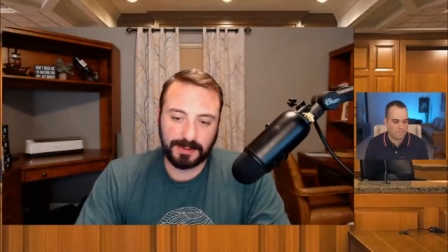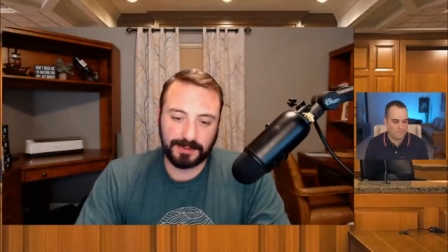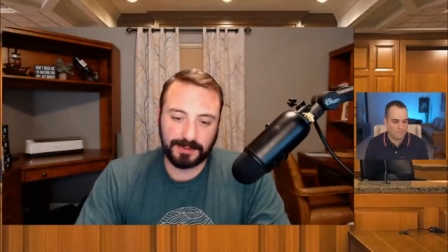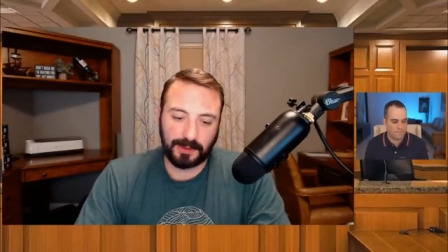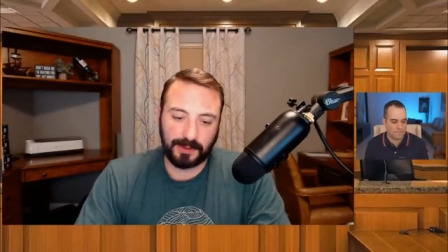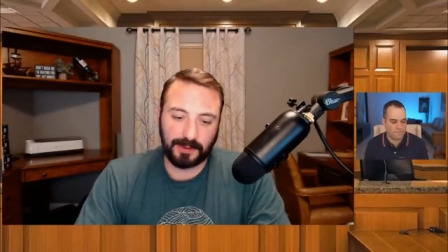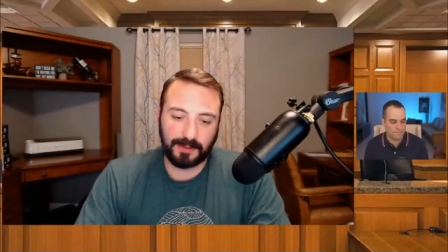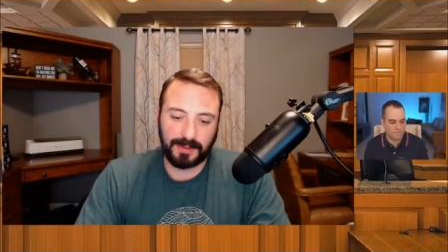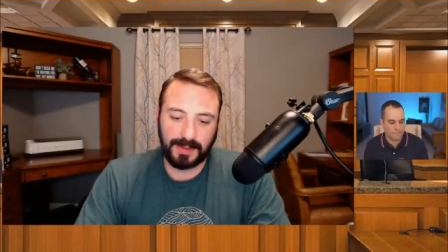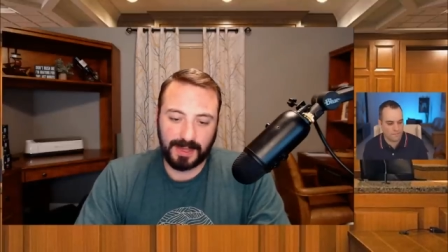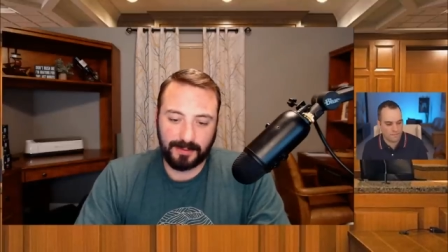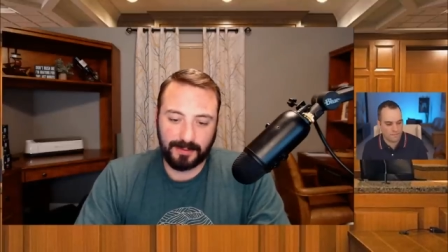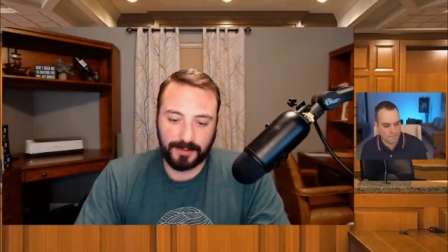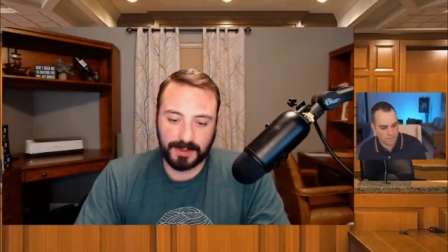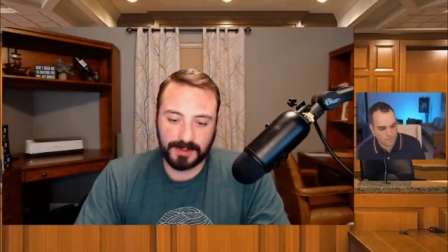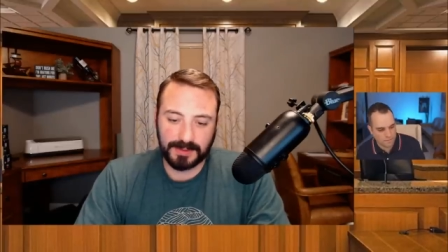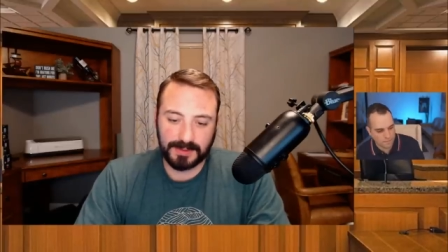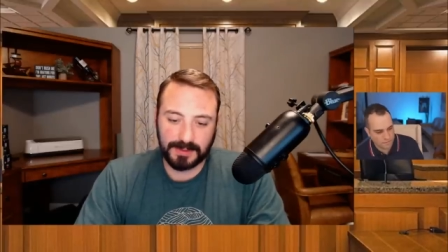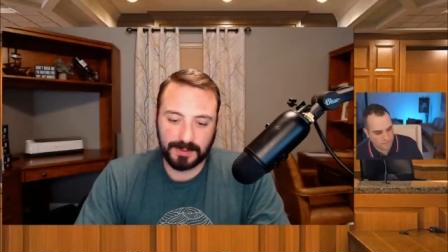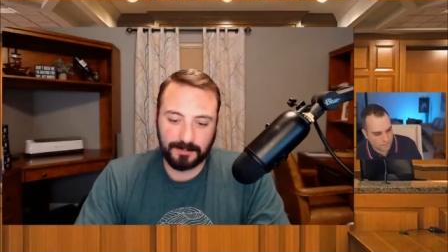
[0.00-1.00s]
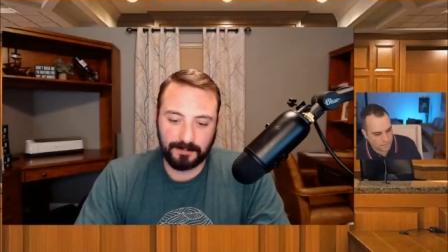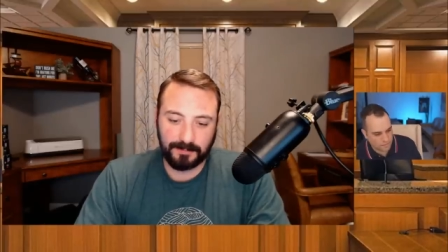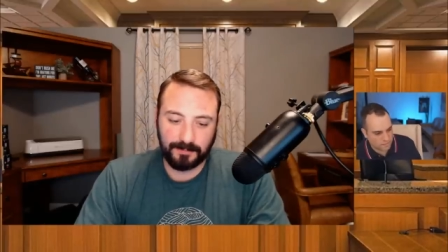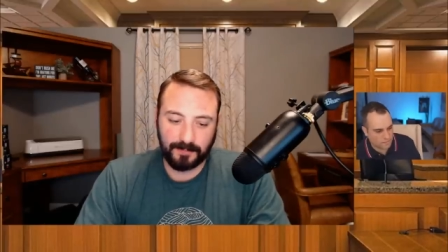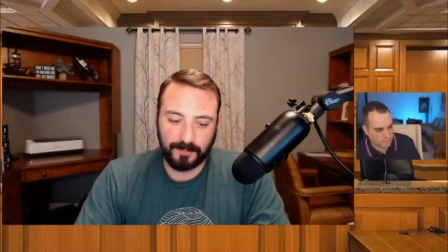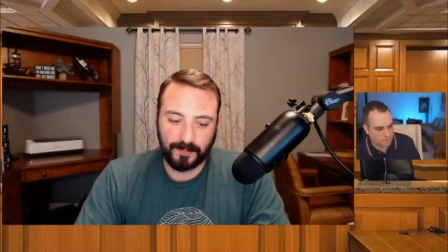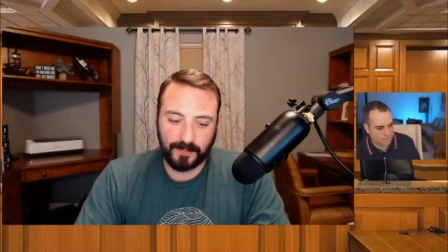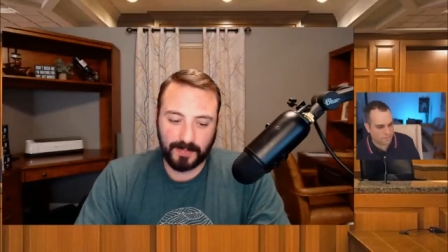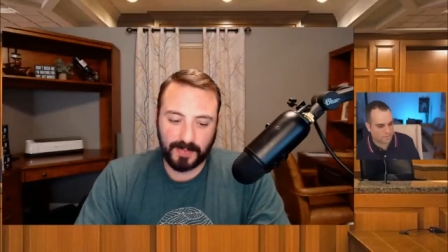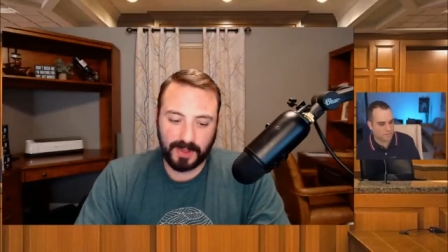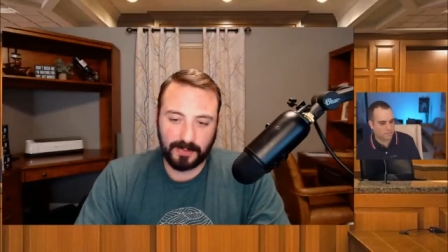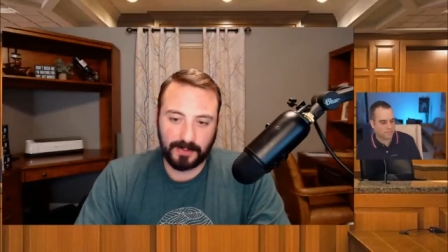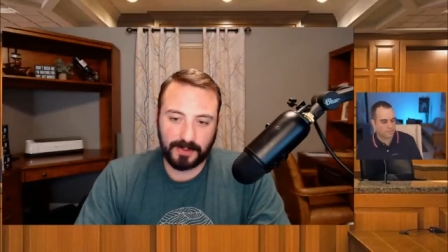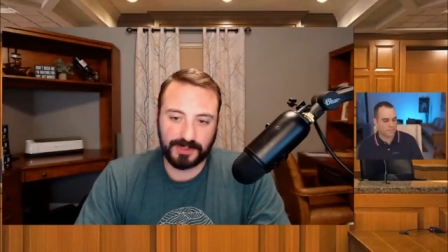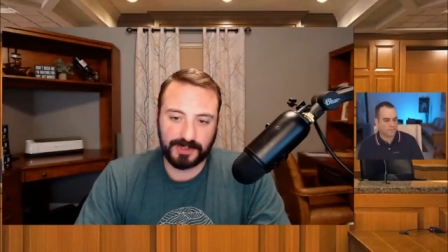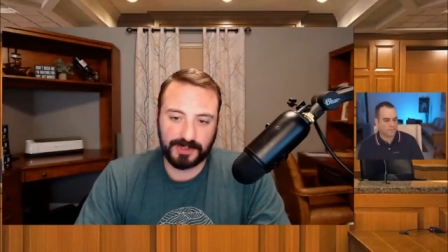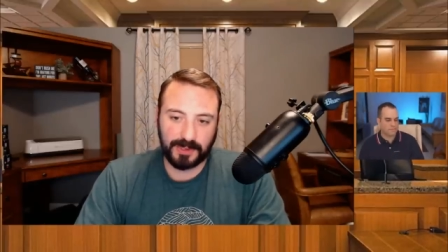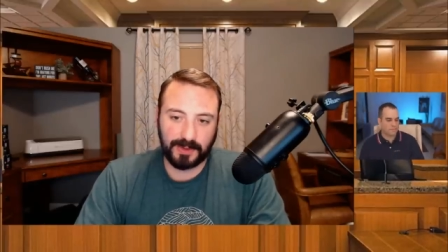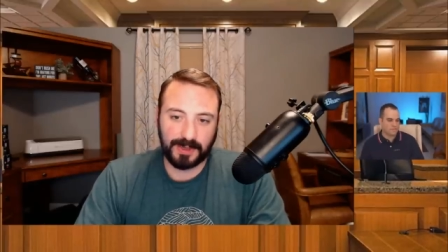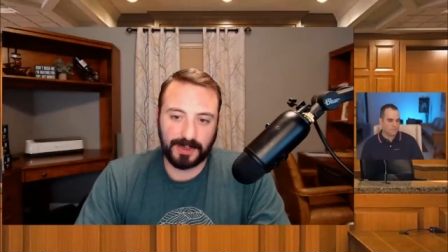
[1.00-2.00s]
During the evidence, the
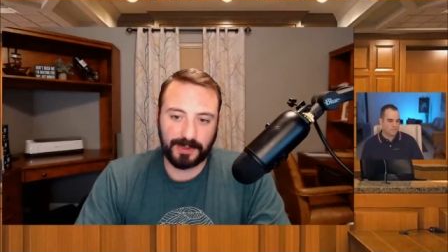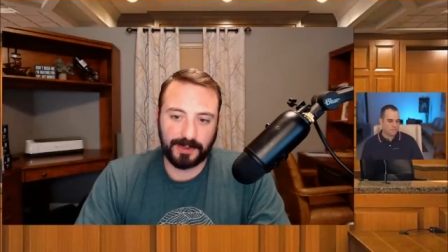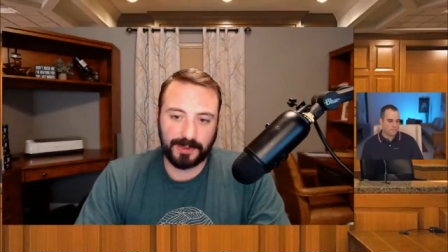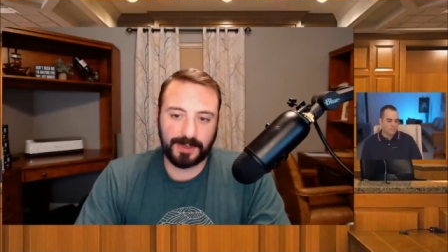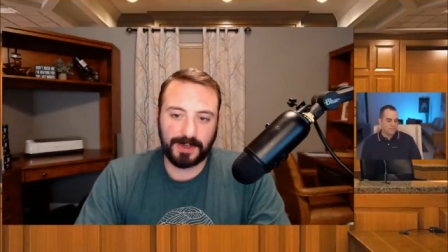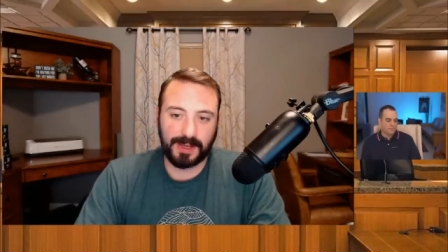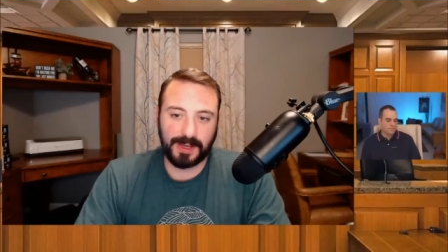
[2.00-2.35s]
jury could